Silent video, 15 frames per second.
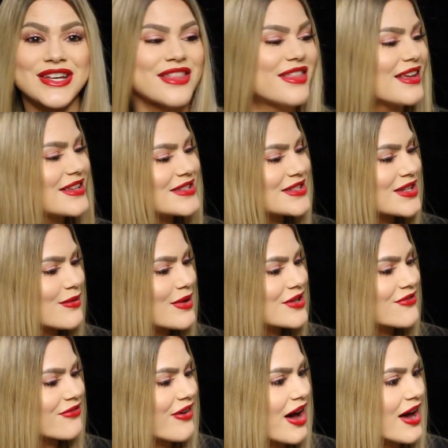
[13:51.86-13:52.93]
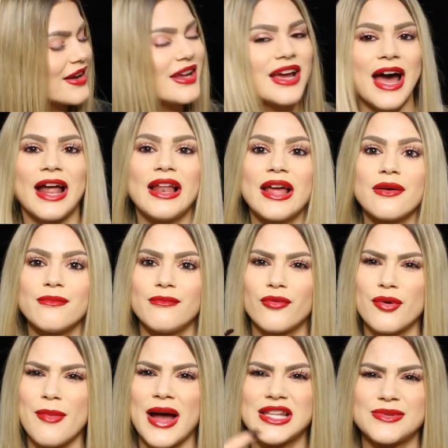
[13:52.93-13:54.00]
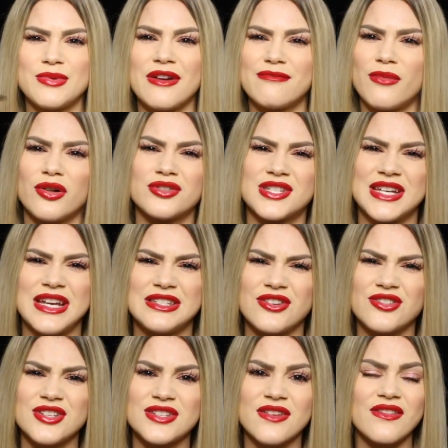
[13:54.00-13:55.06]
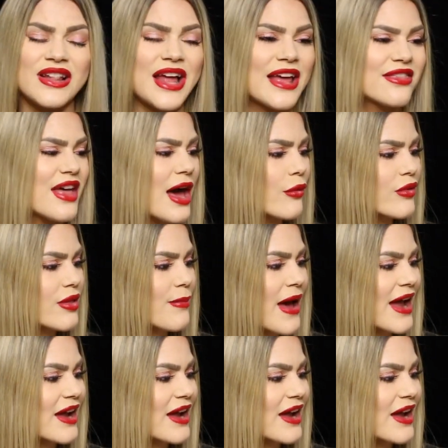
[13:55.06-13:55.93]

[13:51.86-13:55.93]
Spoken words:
I think is so much fun. It kind of like reminds me of Maltesers or something like that with the